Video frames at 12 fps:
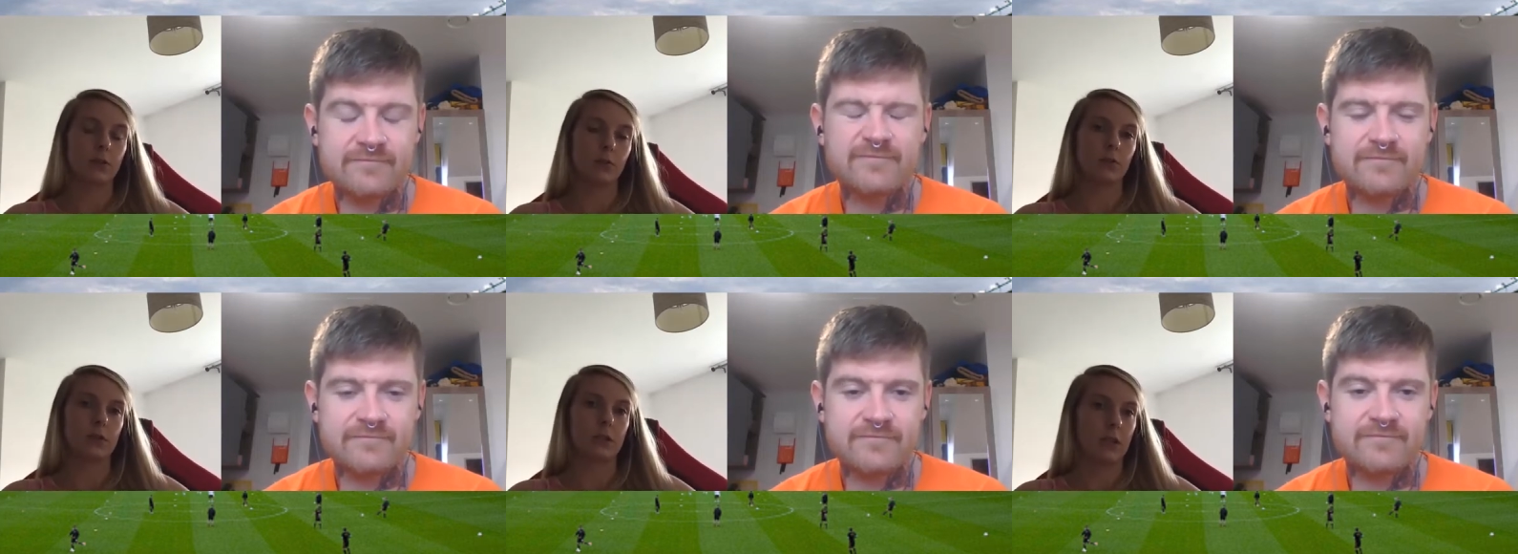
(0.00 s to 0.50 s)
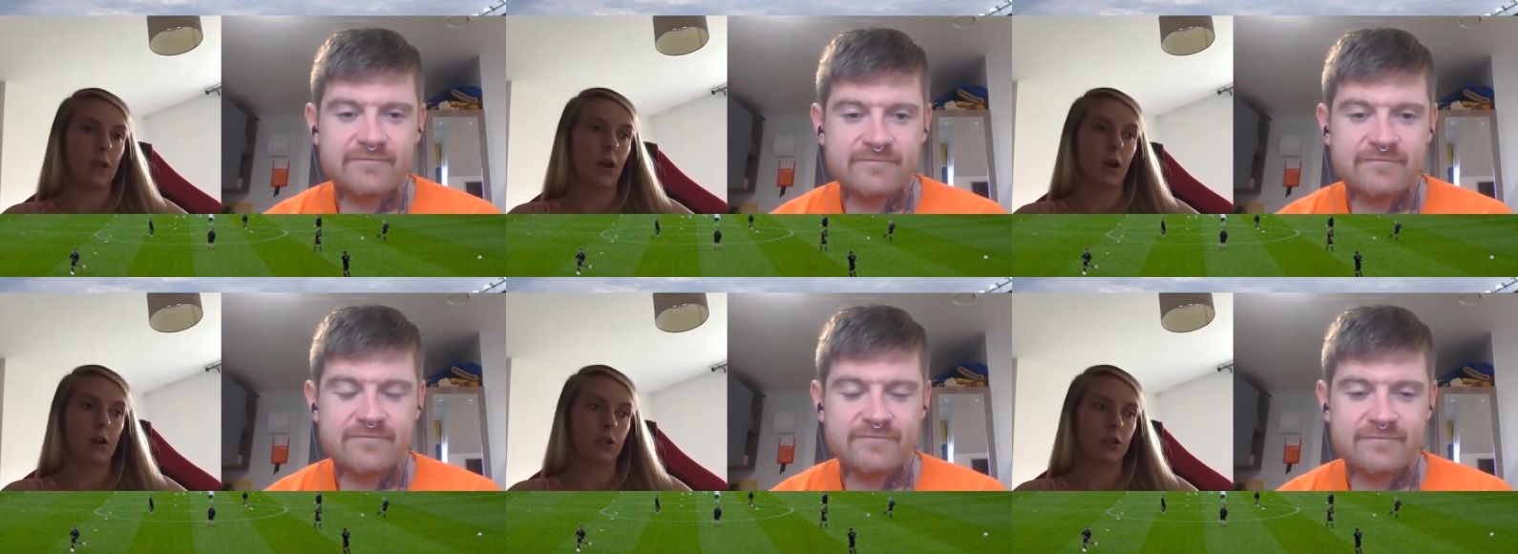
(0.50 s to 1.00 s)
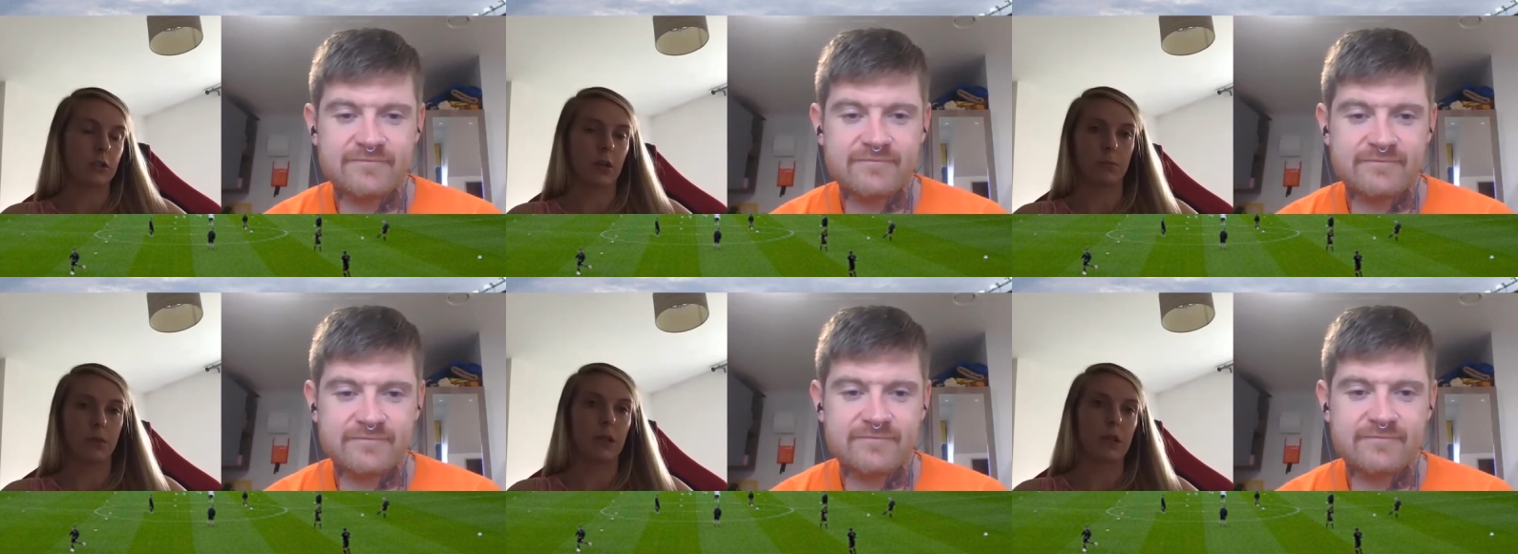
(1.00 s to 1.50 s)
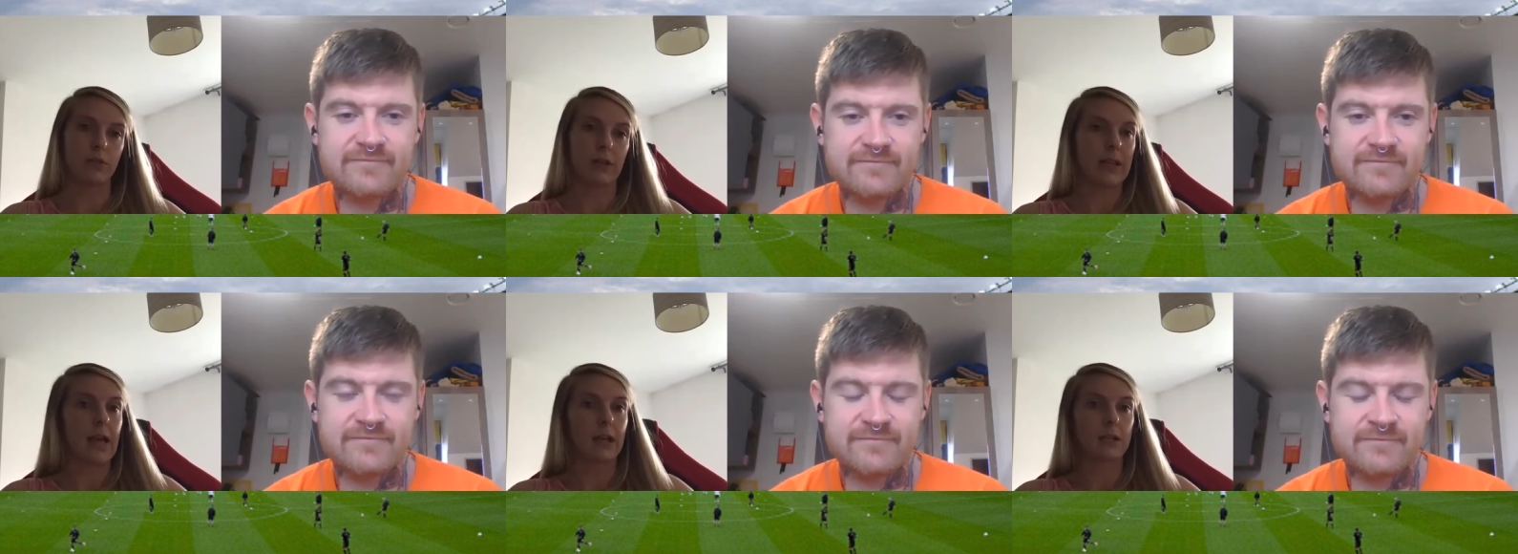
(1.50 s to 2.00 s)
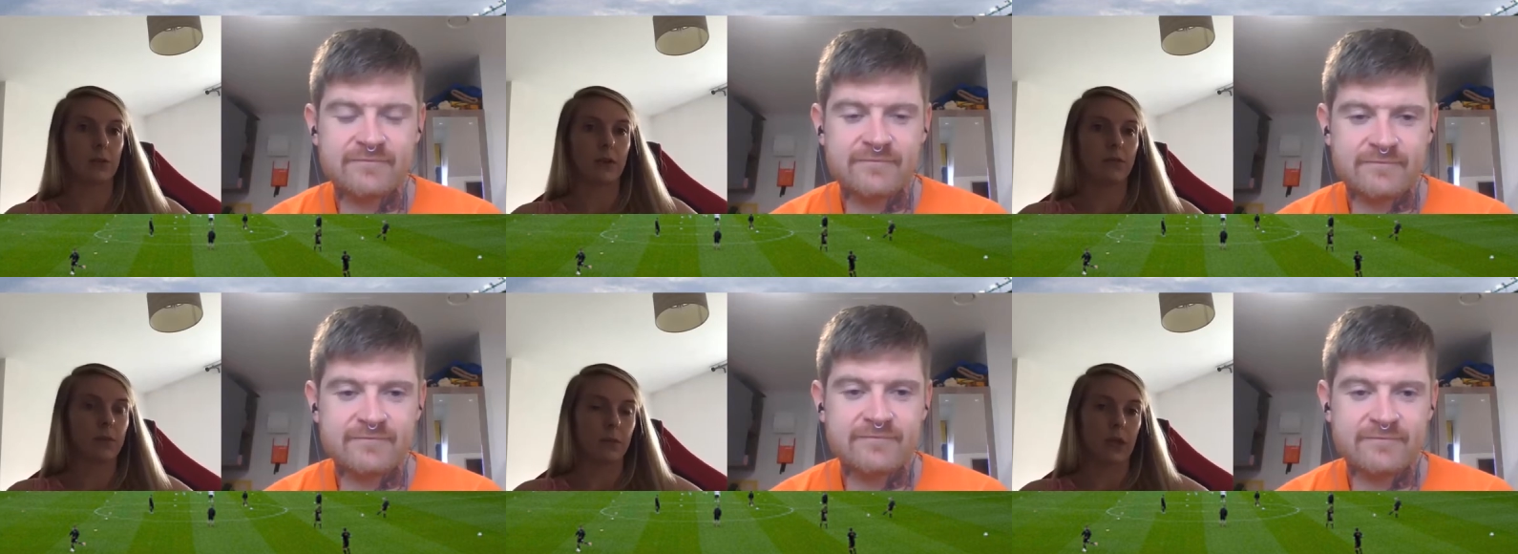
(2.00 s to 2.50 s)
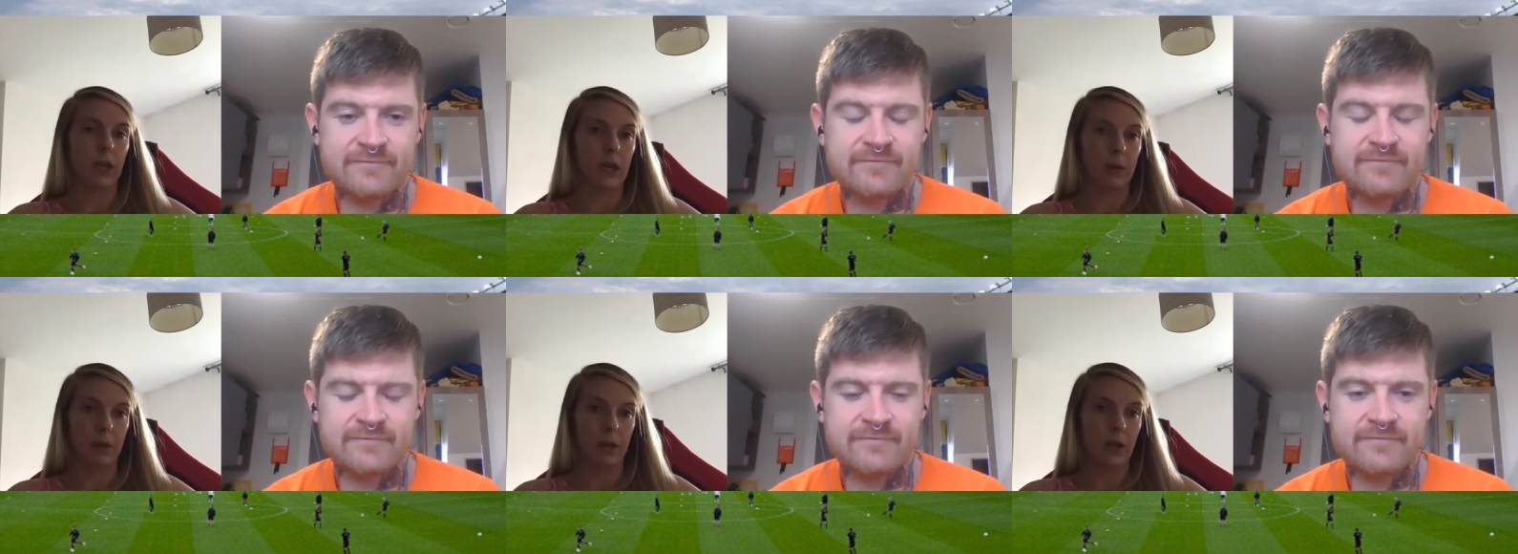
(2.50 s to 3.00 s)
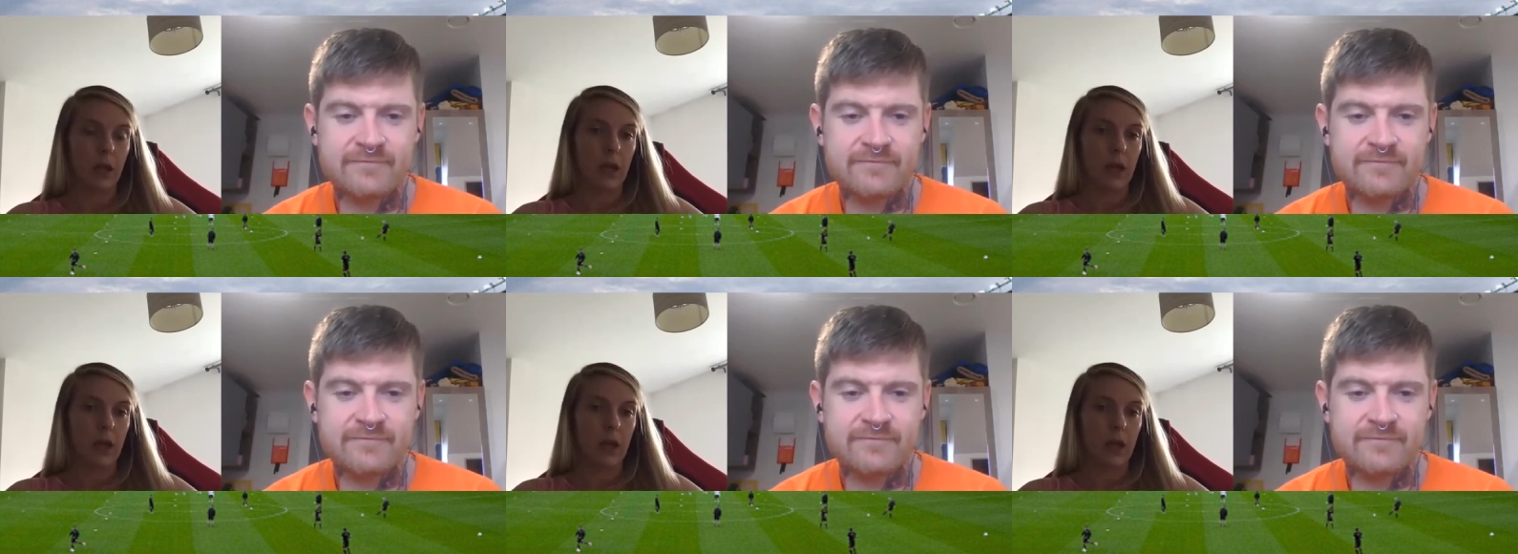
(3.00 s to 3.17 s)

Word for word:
Speaker 1: So to see her just completely relaxed away from the game, and,